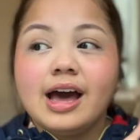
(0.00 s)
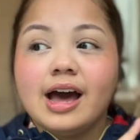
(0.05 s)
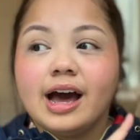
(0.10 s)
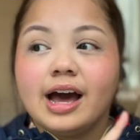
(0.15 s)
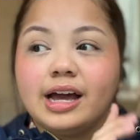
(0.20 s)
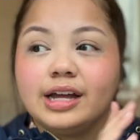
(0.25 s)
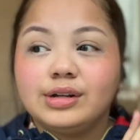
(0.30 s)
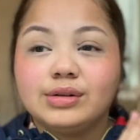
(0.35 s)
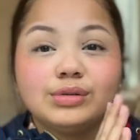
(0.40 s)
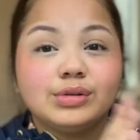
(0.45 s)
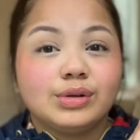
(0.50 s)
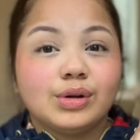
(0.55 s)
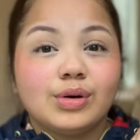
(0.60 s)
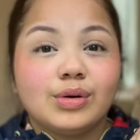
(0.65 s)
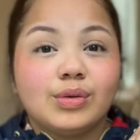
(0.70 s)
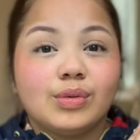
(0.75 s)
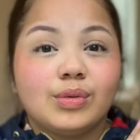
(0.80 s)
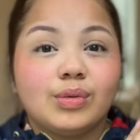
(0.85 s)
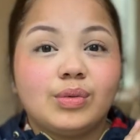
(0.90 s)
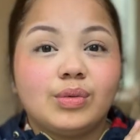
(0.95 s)
I don't
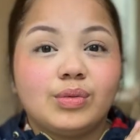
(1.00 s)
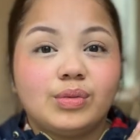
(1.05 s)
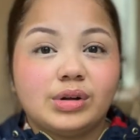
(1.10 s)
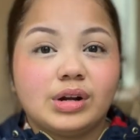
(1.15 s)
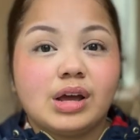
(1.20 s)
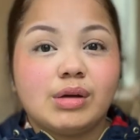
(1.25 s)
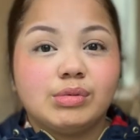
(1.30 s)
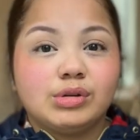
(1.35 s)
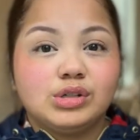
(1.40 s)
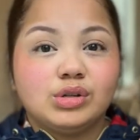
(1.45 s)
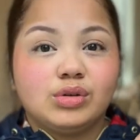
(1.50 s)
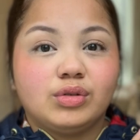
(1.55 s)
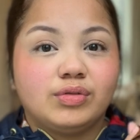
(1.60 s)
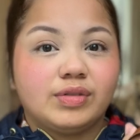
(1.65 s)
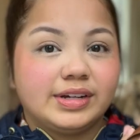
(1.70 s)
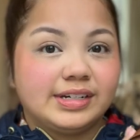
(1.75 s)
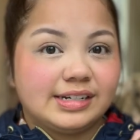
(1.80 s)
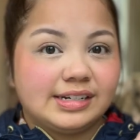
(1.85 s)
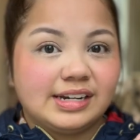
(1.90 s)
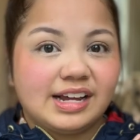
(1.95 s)
know what I would do if
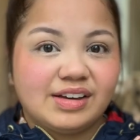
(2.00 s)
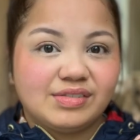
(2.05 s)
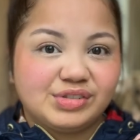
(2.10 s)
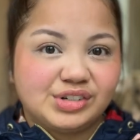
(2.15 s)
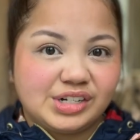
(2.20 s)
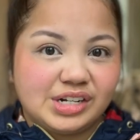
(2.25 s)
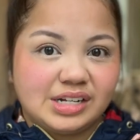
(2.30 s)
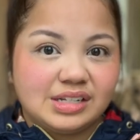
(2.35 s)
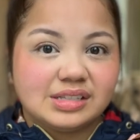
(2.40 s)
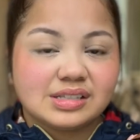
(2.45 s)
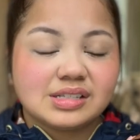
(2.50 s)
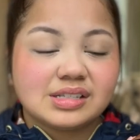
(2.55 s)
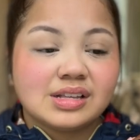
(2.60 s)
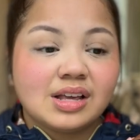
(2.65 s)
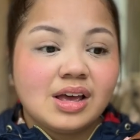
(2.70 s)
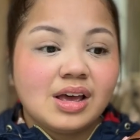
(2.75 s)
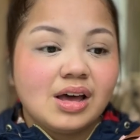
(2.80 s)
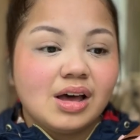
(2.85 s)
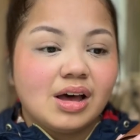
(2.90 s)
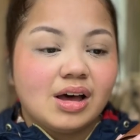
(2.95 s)
I didn't have shades
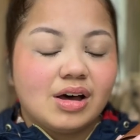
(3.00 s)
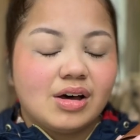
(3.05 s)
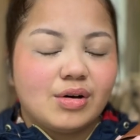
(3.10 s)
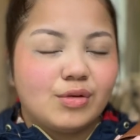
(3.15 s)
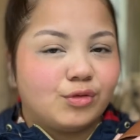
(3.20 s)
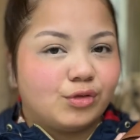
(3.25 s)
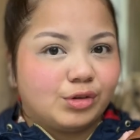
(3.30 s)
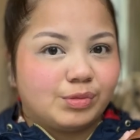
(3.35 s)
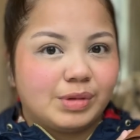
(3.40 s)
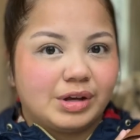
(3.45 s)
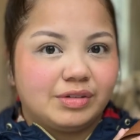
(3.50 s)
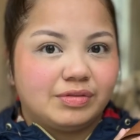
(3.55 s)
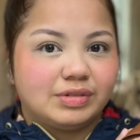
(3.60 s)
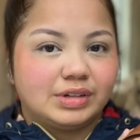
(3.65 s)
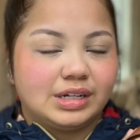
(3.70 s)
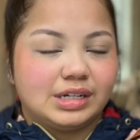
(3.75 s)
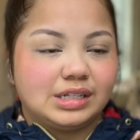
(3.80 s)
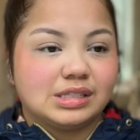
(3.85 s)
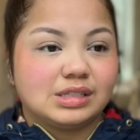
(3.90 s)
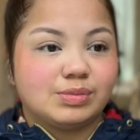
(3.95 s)
for my
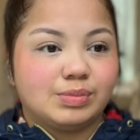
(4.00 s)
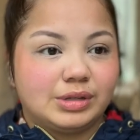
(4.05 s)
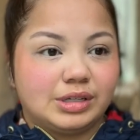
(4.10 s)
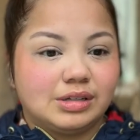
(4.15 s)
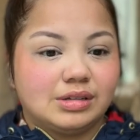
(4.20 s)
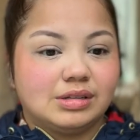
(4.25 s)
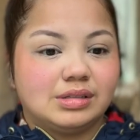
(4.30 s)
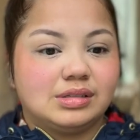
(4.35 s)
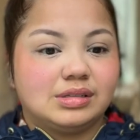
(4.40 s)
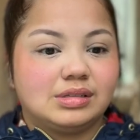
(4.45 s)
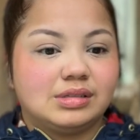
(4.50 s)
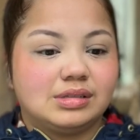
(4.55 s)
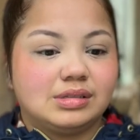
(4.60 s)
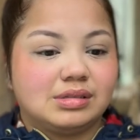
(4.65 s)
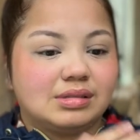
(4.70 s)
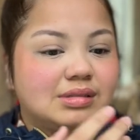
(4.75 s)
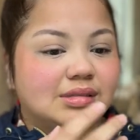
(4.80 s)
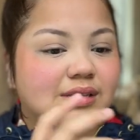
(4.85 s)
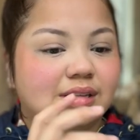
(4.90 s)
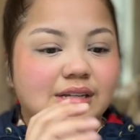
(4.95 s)
flights, because
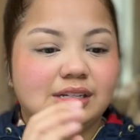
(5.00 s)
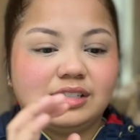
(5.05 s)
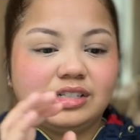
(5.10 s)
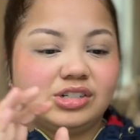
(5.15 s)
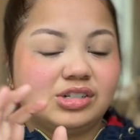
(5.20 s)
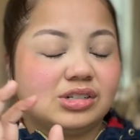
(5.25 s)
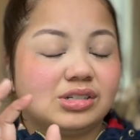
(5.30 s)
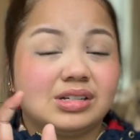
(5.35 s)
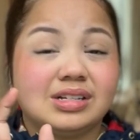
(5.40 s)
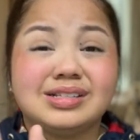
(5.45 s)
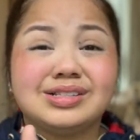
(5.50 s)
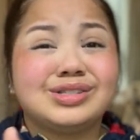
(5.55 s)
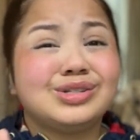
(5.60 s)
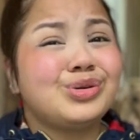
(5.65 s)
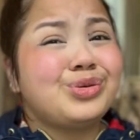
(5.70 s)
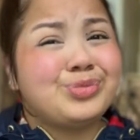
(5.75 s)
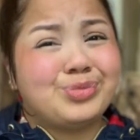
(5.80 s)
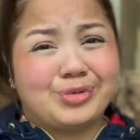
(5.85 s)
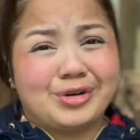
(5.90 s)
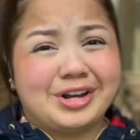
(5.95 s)
it's just, it's
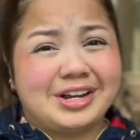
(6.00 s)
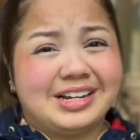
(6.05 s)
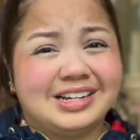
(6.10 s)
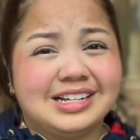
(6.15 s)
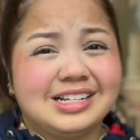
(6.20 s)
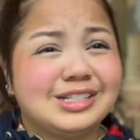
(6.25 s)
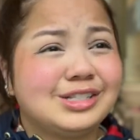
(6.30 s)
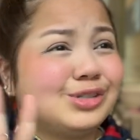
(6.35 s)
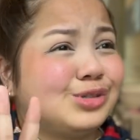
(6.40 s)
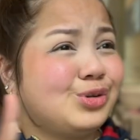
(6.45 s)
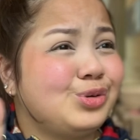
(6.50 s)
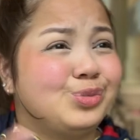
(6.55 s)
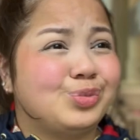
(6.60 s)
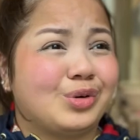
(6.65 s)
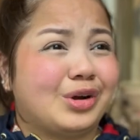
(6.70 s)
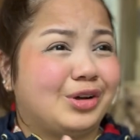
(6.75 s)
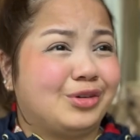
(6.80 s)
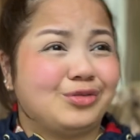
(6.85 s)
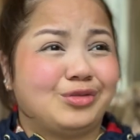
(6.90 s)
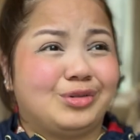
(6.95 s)
too bright. It's too
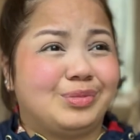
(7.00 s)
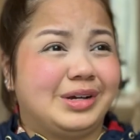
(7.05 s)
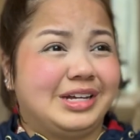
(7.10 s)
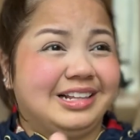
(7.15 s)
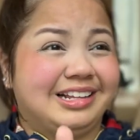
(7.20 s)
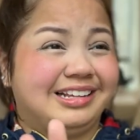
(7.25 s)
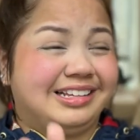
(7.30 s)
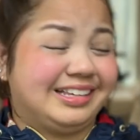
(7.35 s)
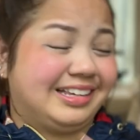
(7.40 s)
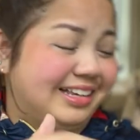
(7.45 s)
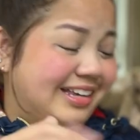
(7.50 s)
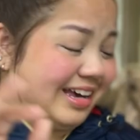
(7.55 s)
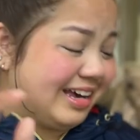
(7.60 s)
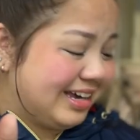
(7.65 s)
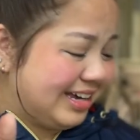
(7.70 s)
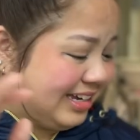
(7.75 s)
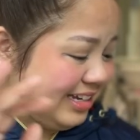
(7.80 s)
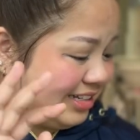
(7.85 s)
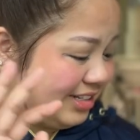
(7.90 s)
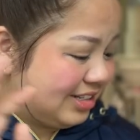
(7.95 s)
bright for my liking.
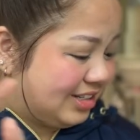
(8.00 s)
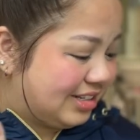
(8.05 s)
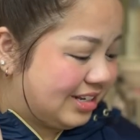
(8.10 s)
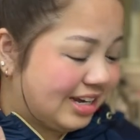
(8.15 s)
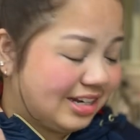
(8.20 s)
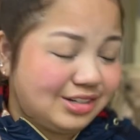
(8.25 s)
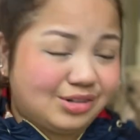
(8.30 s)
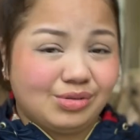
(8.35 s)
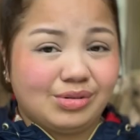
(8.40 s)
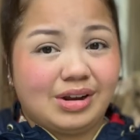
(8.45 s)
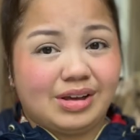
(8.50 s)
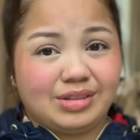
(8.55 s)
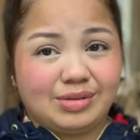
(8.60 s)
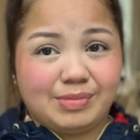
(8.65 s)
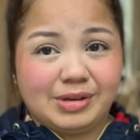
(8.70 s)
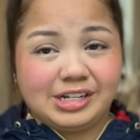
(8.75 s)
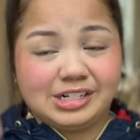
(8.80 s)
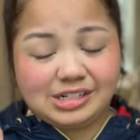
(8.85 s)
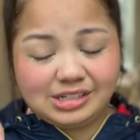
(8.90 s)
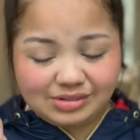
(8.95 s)
I don't have the
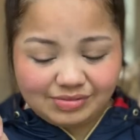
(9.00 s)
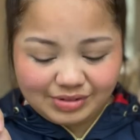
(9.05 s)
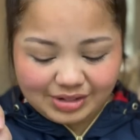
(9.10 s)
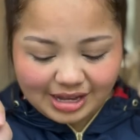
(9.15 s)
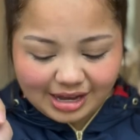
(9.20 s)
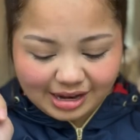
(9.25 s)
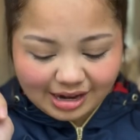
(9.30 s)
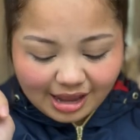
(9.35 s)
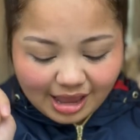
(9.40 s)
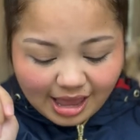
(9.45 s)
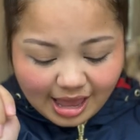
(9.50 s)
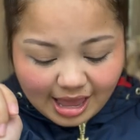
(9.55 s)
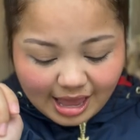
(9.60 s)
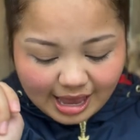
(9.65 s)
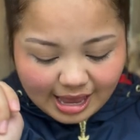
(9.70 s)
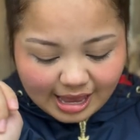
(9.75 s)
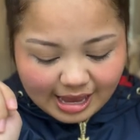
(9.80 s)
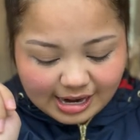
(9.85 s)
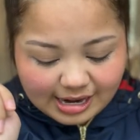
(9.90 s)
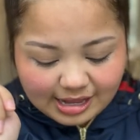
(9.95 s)
patience for that.
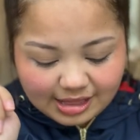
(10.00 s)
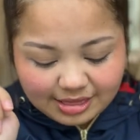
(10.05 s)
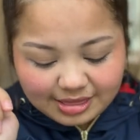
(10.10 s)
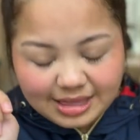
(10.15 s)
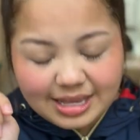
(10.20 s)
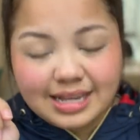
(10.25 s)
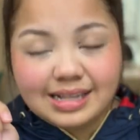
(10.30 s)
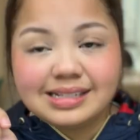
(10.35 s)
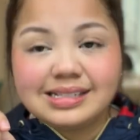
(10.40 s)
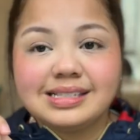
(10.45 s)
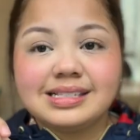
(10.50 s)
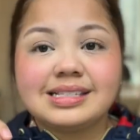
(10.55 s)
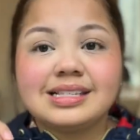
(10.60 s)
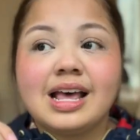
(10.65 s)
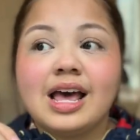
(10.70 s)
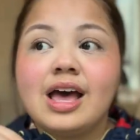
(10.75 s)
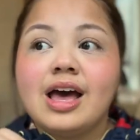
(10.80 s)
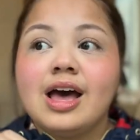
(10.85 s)
And this